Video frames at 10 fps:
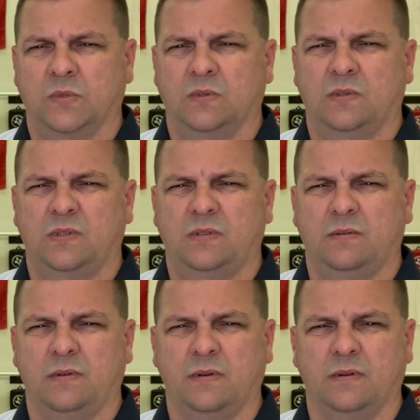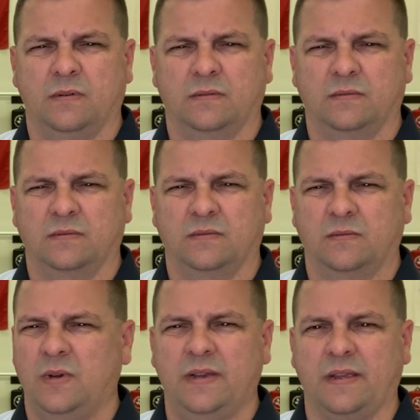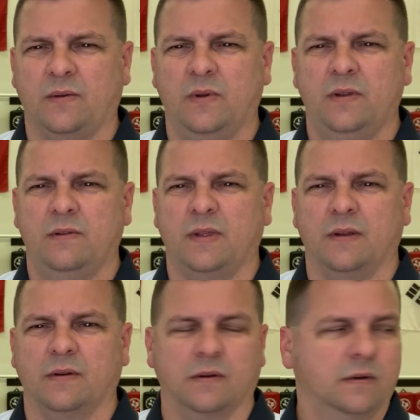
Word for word: i are still here. Why? Why are you here?